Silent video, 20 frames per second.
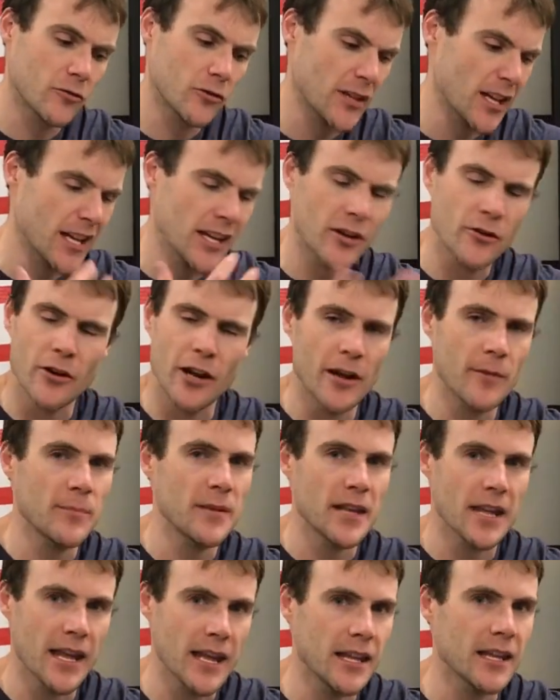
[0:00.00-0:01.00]
tight,
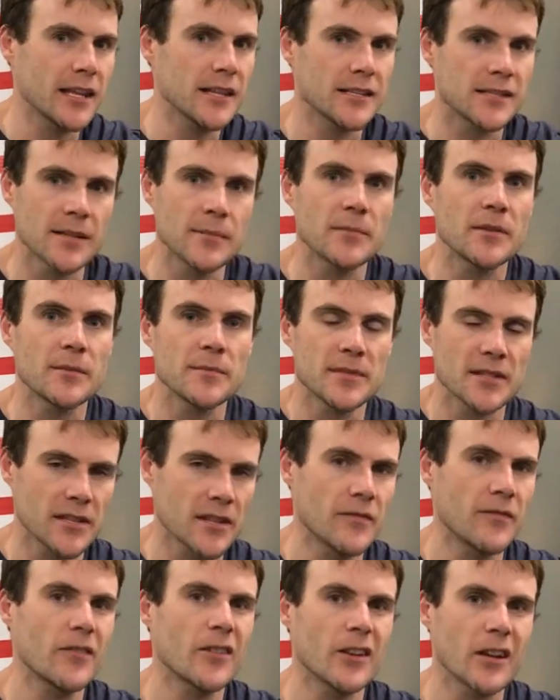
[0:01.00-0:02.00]
crampy, achy symptoms in
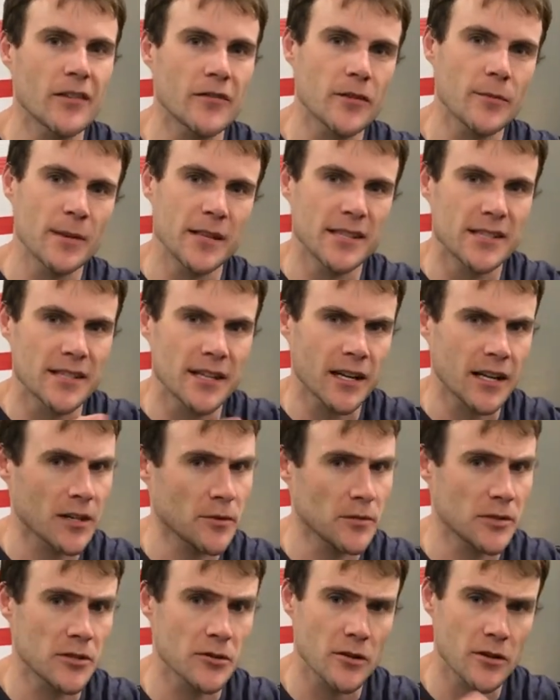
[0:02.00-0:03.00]
the foot after being stuck in a
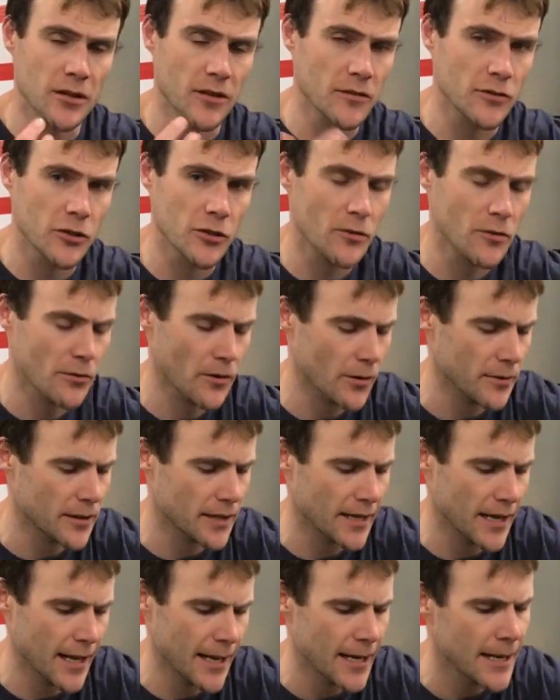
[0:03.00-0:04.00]
restrictive shoe throughout
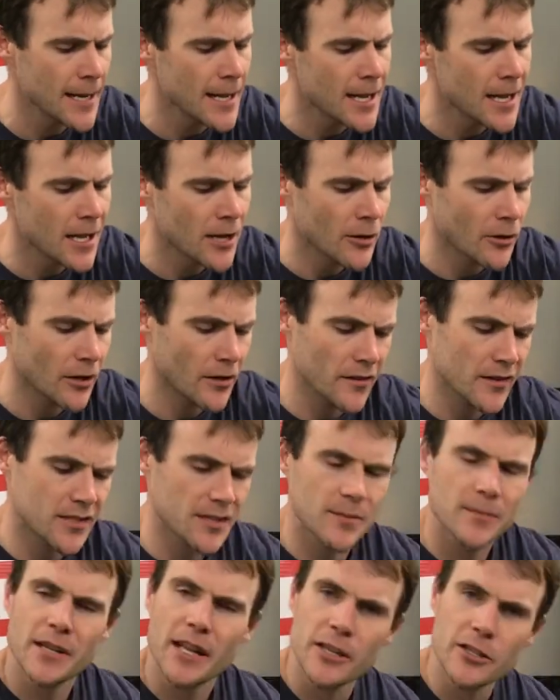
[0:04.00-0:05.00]
the day, or even
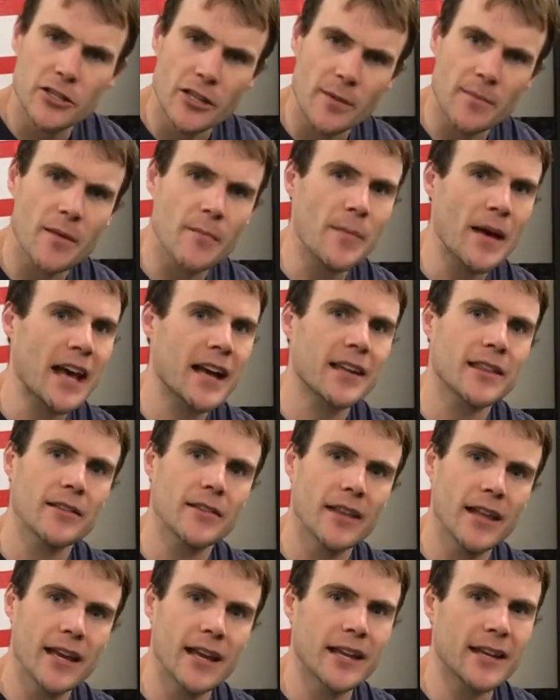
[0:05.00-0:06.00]
some tension up the back of the
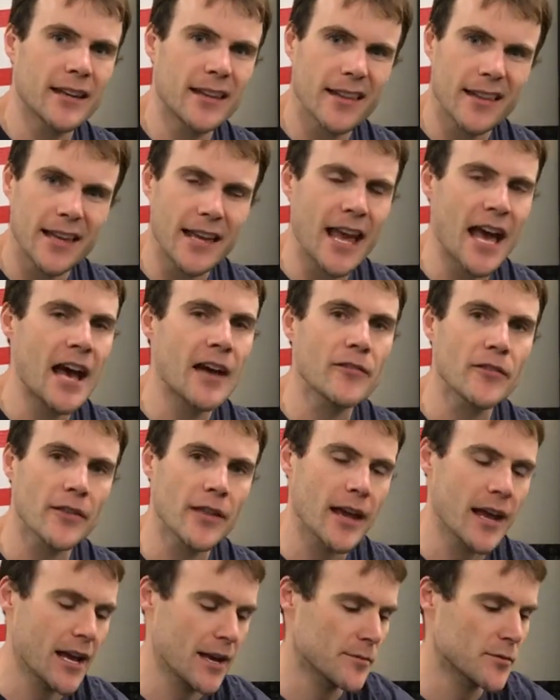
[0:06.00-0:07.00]
leg into the calf or
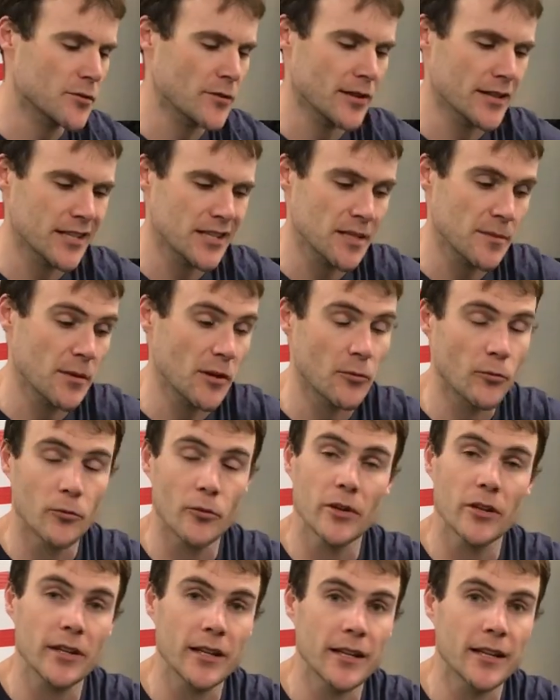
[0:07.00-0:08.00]
the hamstring, this can be a
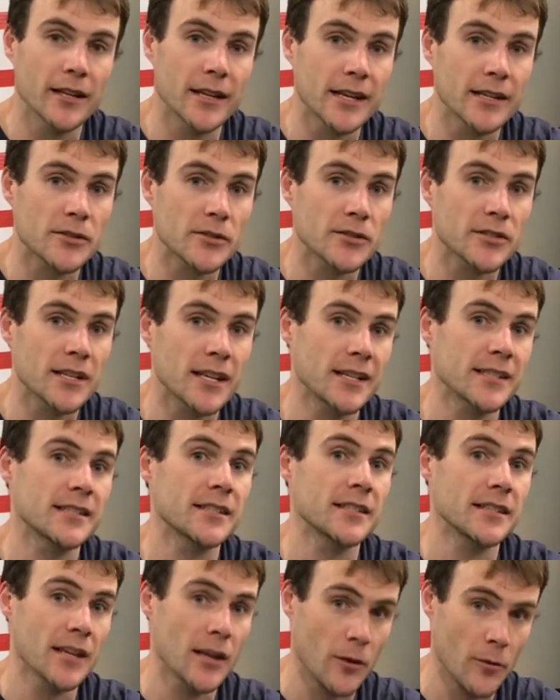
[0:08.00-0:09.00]
really good exercise
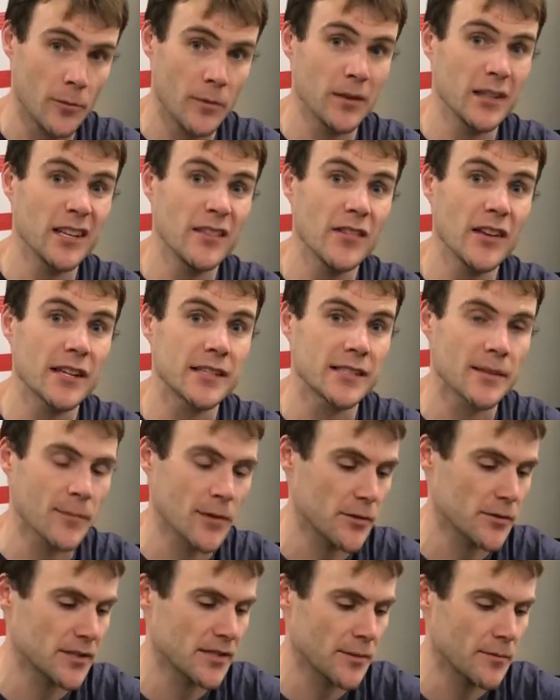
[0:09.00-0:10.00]
to help alleviate some
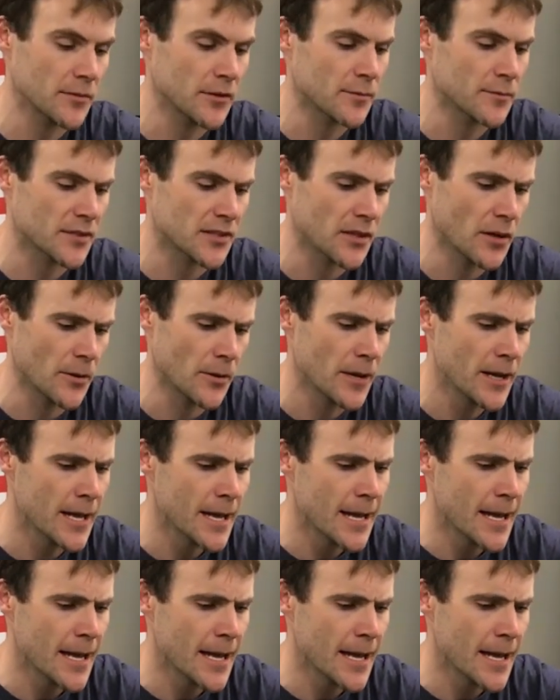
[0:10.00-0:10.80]
of those symptoms. So